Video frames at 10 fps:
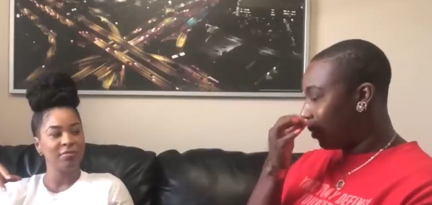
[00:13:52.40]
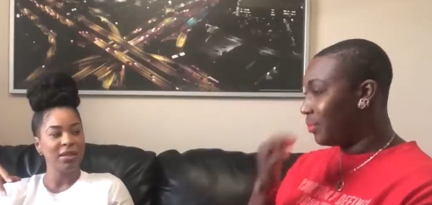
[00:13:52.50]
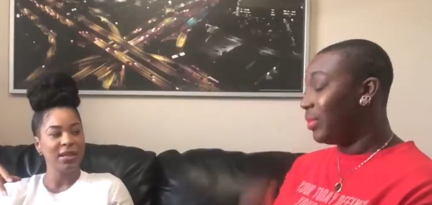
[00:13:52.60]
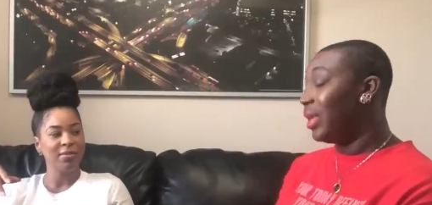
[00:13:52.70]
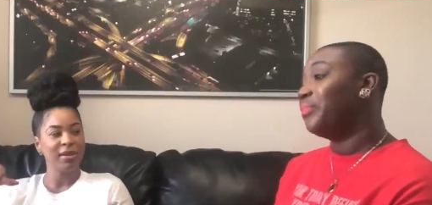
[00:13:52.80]

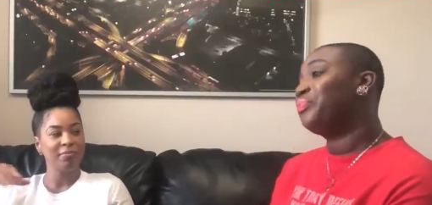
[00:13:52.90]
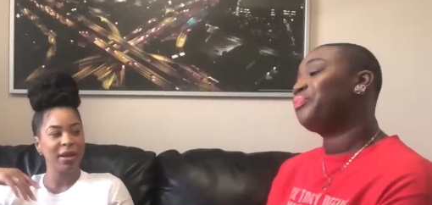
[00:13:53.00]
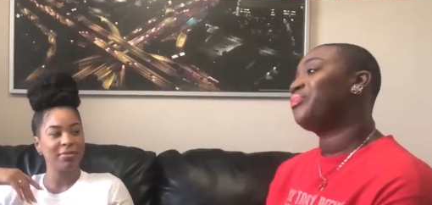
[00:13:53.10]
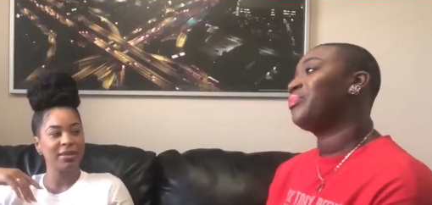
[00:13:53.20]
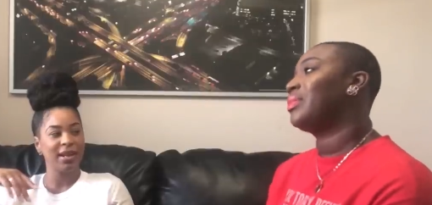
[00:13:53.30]
Speaker 1: but
Speaker 2: honey, yeah.
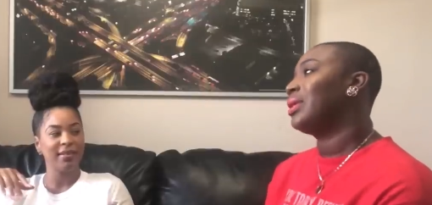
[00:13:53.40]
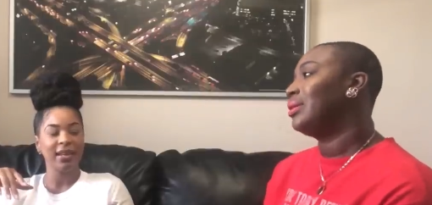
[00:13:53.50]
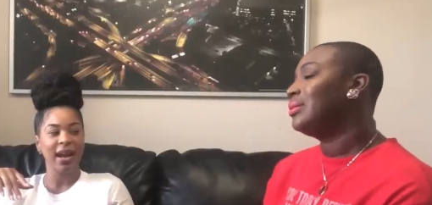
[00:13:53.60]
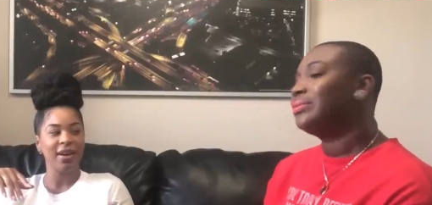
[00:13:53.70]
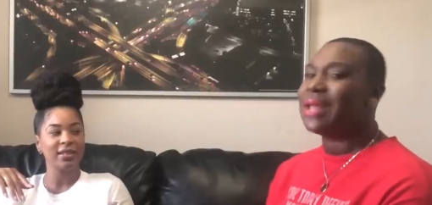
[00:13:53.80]
Babies get
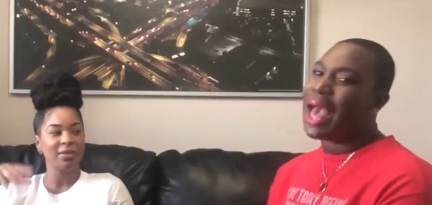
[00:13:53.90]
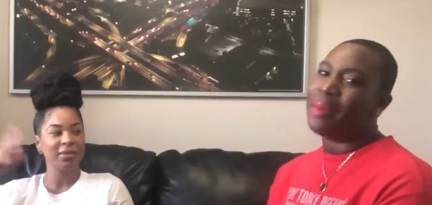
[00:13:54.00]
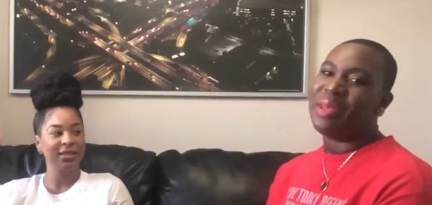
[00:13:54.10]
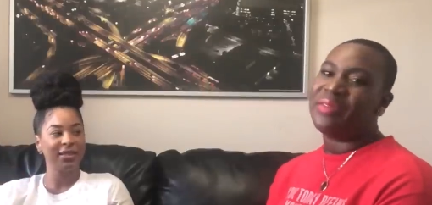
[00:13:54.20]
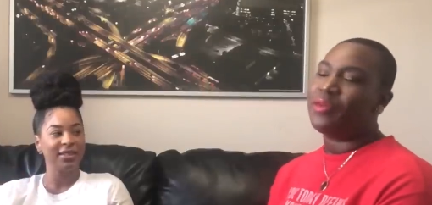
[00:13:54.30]
out the house.
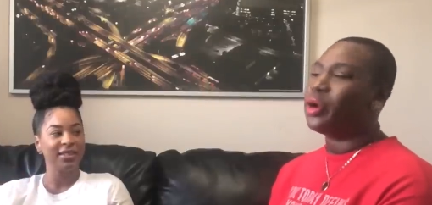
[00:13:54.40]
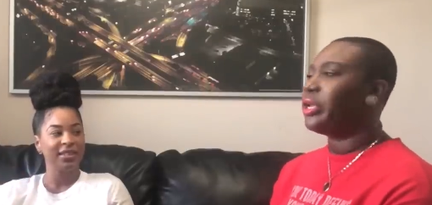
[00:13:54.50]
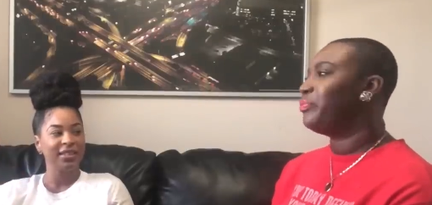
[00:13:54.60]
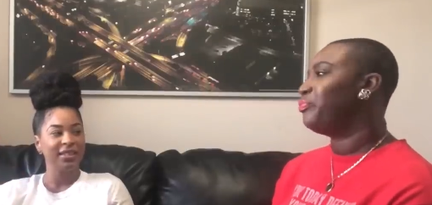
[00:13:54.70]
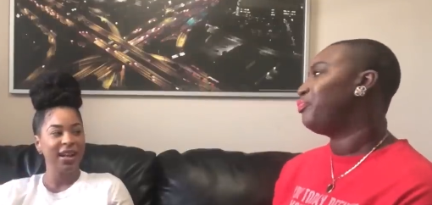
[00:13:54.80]
You'll I'll be, be
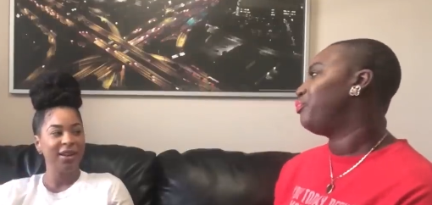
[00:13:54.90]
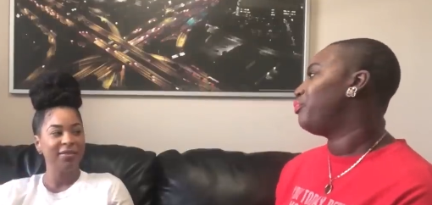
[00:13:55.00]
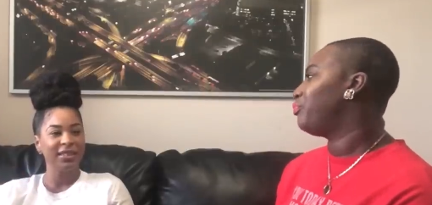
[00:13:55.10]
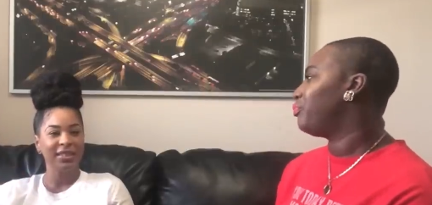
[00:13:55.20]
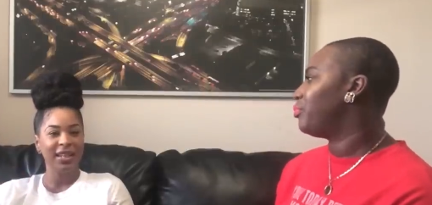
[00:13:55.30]
forty.
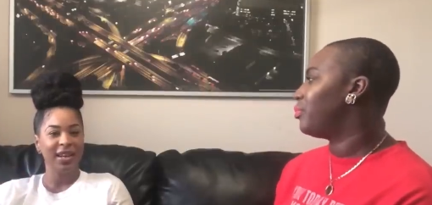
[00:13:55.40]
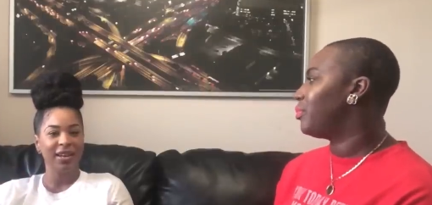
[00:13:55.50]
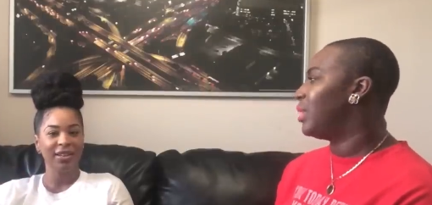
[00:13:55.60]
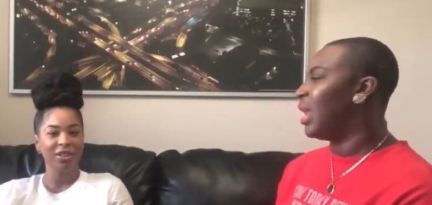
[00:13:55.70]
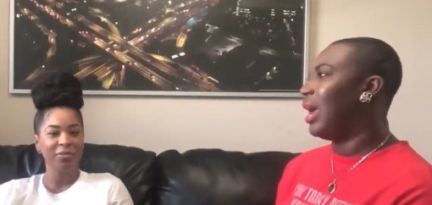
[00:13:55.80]
Speaker 1: I'm gonna say
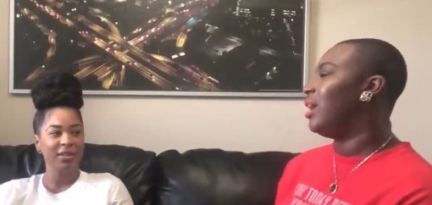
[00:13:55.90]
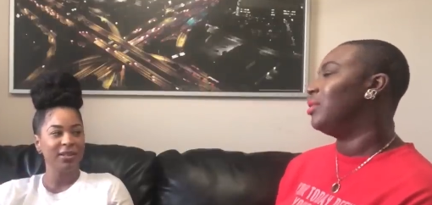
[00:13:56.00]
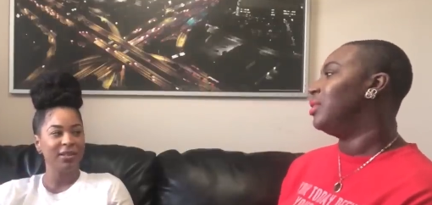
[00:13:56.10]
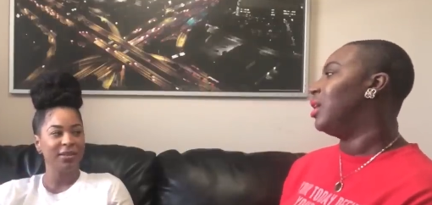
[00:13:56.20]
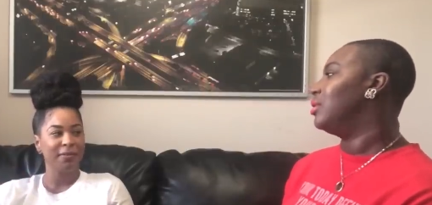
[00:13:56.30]
yeah.
Speaker 2: No, You'll I
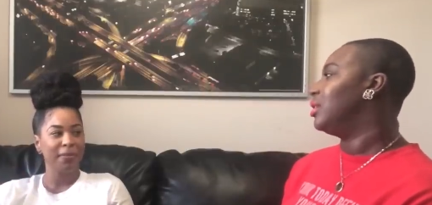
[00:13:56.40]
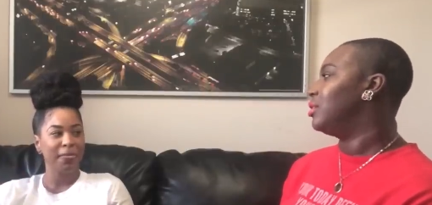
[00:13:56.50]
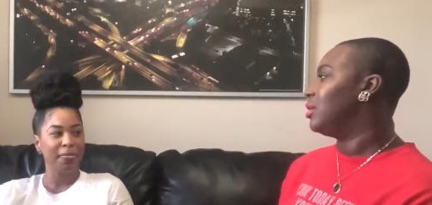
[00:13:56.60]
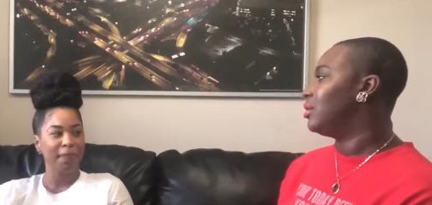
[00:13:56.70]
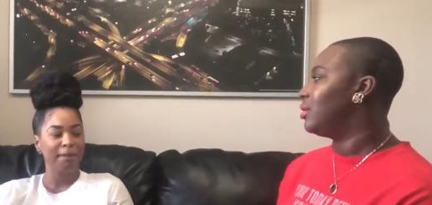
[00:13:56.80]
ain't be... gonna. No, no,
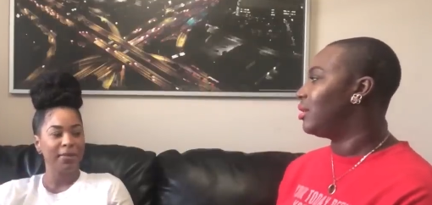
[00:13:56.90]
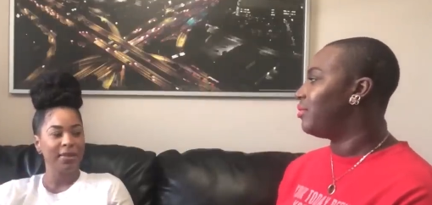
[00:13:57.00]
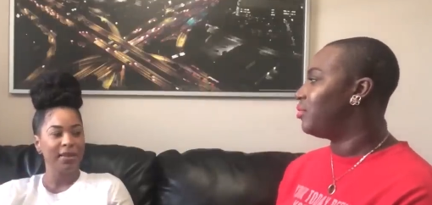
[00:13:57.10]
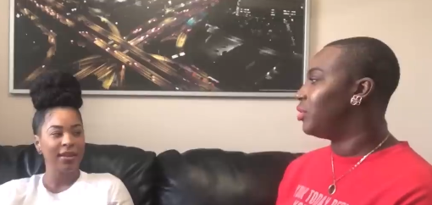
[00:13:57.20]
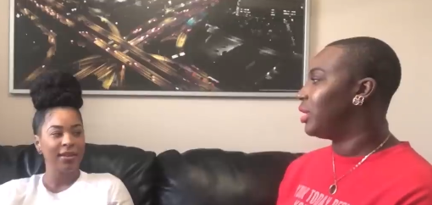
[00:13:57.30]
no, no,
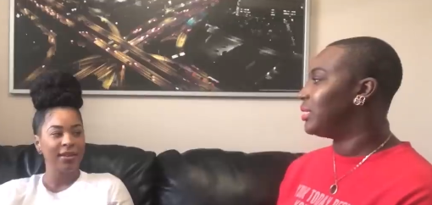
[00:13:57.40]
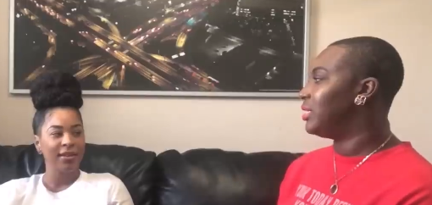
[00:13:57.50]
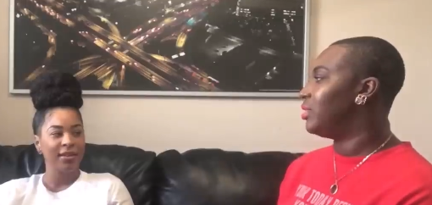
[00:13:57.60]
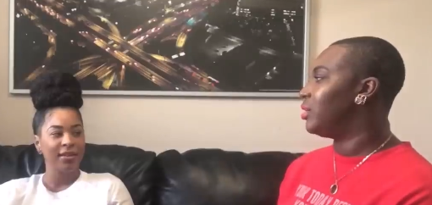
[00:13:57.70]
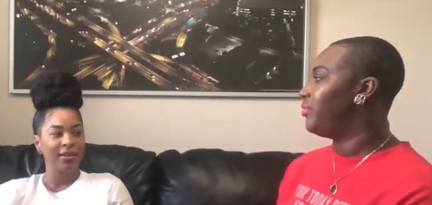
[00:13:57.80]
not forty. I
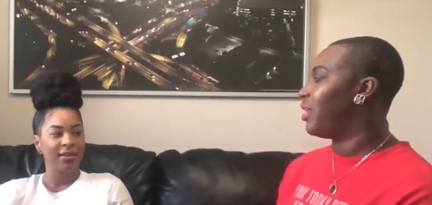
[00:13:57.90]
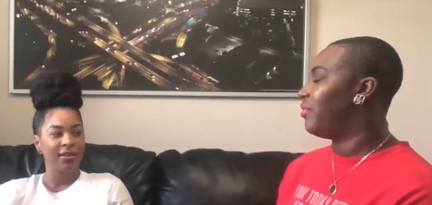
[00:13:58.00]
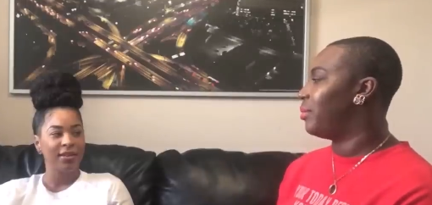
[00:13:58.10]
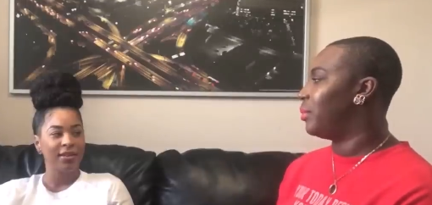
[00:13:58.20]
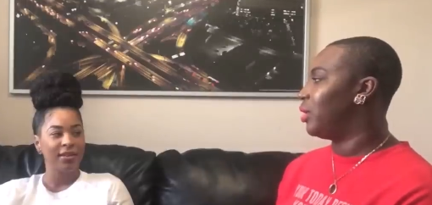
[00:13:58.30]
said
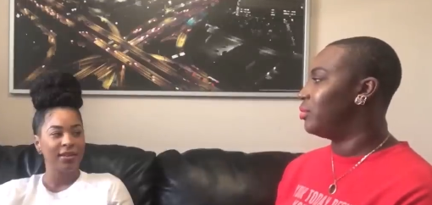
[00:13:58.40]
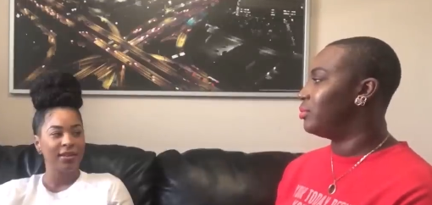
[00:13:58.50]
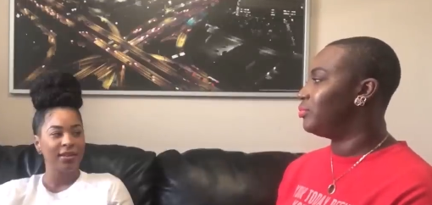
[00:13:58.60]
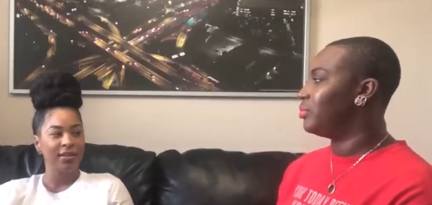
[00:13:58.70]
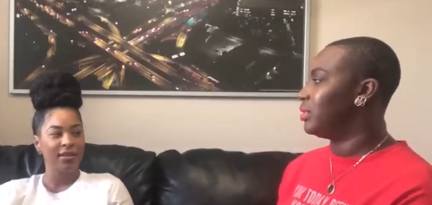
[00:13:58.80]
thirty-five. I'm gonna
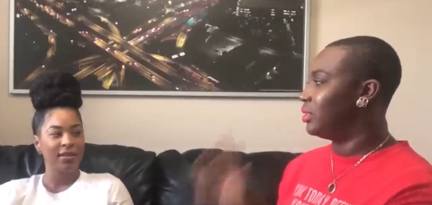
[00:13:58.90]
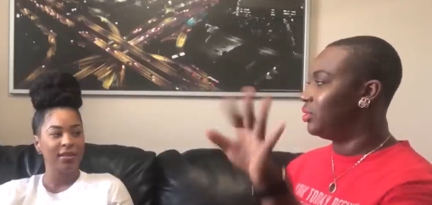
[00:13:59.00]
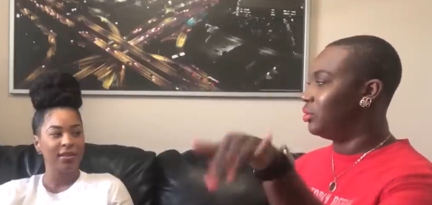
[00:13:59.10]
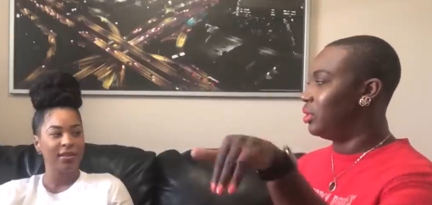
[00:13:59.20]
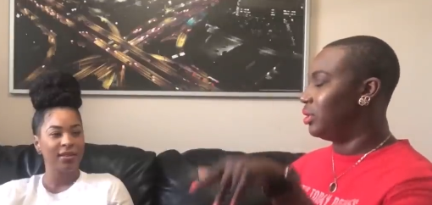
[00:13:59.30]
go
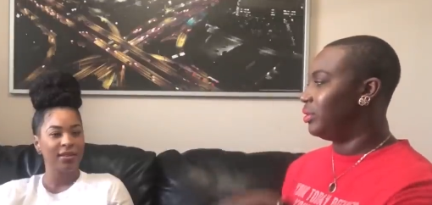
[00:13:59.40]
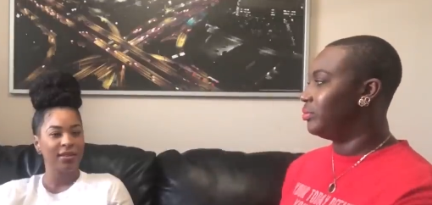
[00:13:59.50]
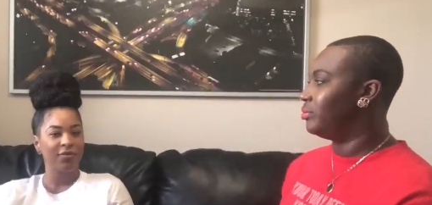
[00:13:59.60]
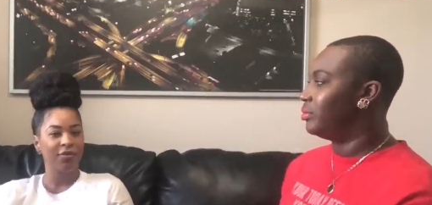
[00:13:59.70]
do the little